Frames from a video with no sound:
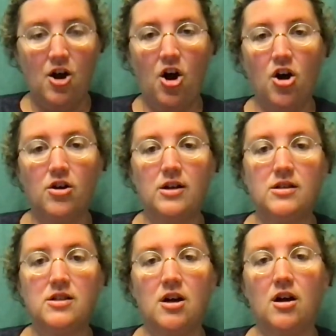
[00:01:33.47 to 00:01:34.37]

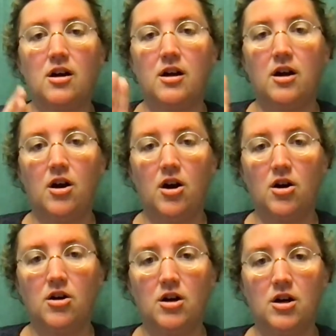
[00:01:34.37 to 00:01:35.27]
Arkansas,
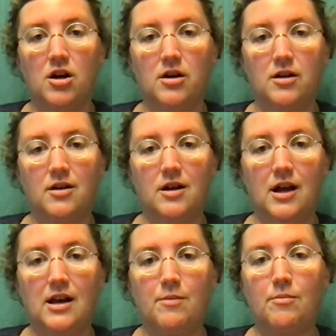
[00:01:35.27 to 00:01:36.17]
arc,
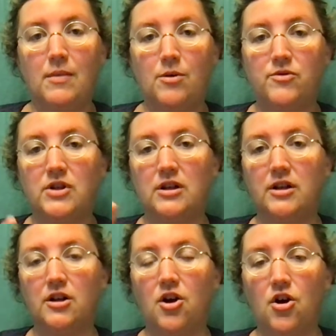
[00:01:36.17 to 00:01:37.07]
and it moves in a
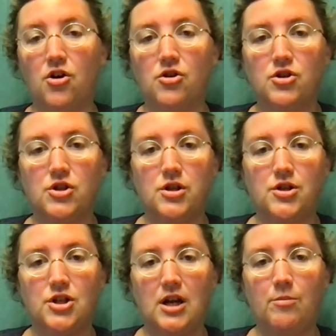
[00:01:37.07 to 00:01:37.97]
little arch
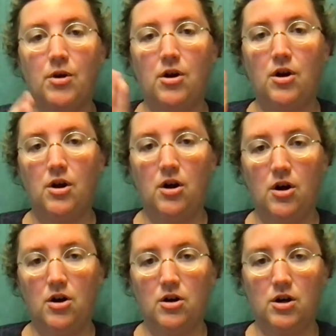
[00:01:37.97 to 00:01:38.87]
shape.
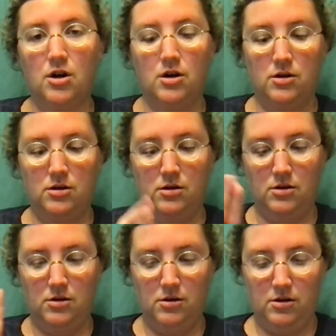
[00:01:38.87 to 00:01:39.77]
Arc.
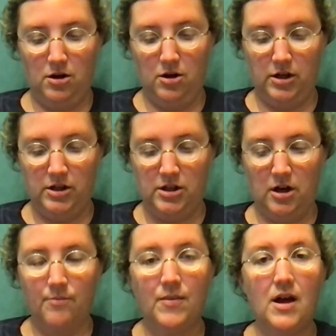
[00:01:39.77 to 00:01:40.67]
Arkansas.
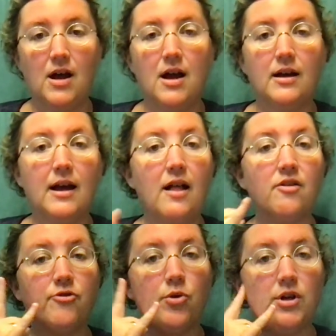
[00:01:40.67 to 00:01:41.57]

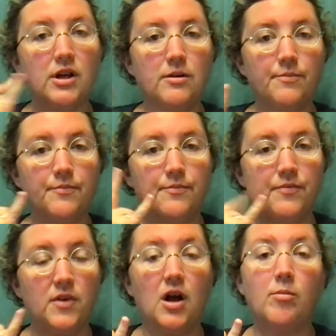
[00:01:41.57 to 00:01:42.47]
California,
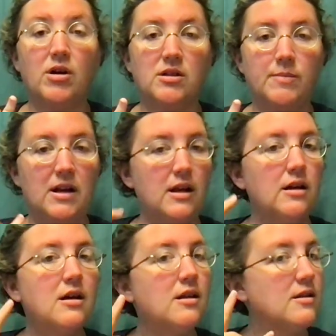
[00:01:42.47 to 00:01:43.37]
amongst many,
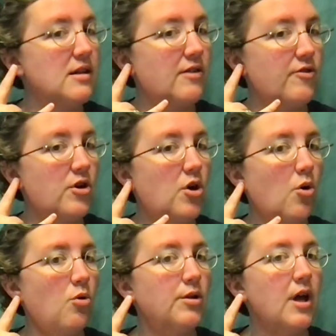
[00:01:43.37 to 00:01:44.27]
sign for
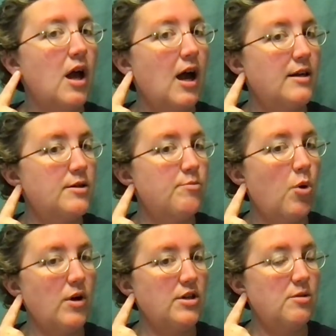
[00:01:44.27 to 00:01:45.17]
gold. I
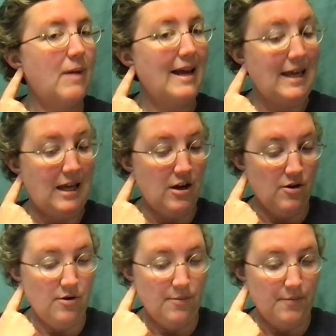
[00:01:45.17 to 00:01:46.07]
point to my ear